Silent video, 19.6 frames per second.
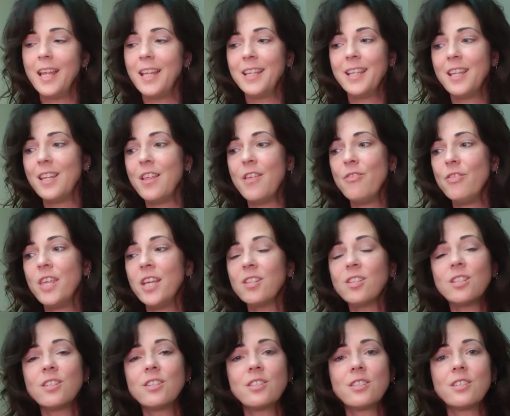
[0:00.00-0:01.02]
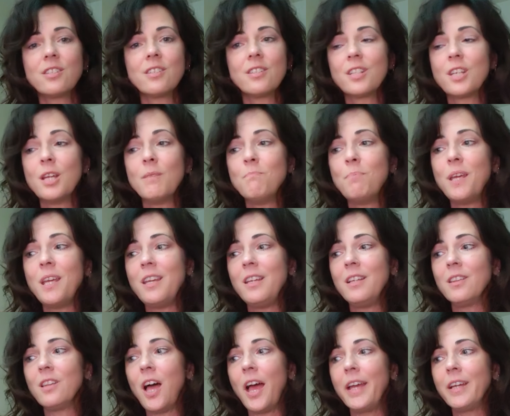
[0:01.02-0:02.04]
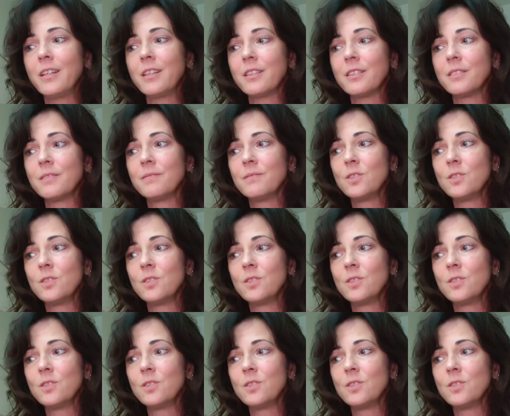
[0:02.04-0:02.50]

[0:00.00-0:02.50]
And this can be like,